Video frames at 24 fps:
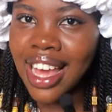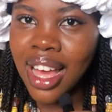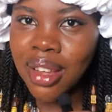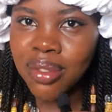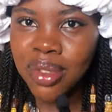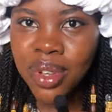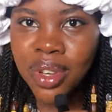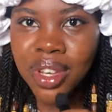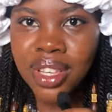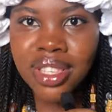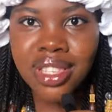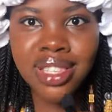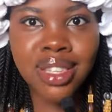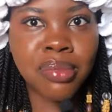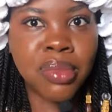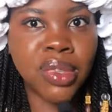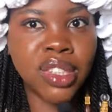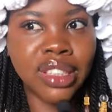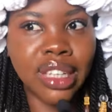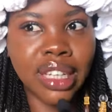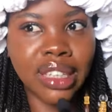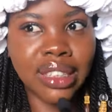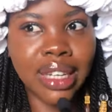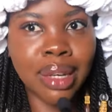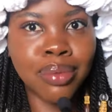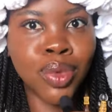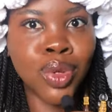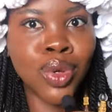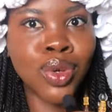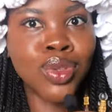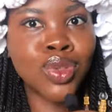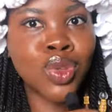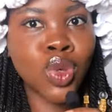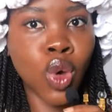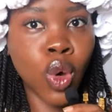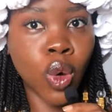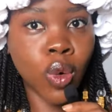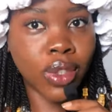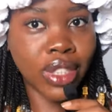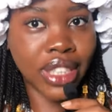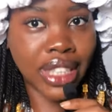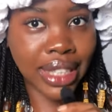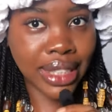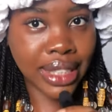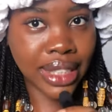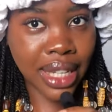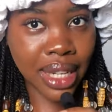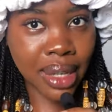I'm not going to say more than that. I'm not going to call
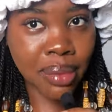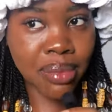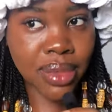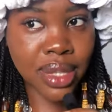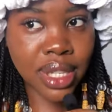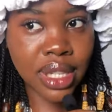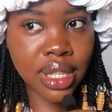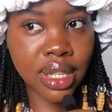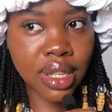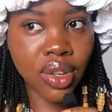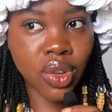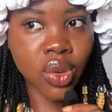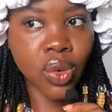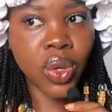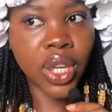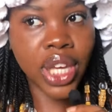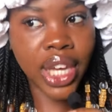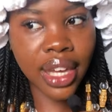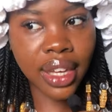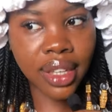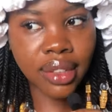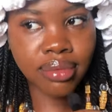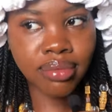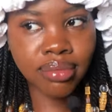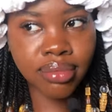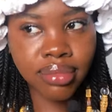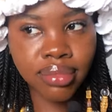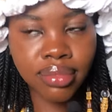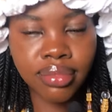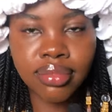their names. Okay?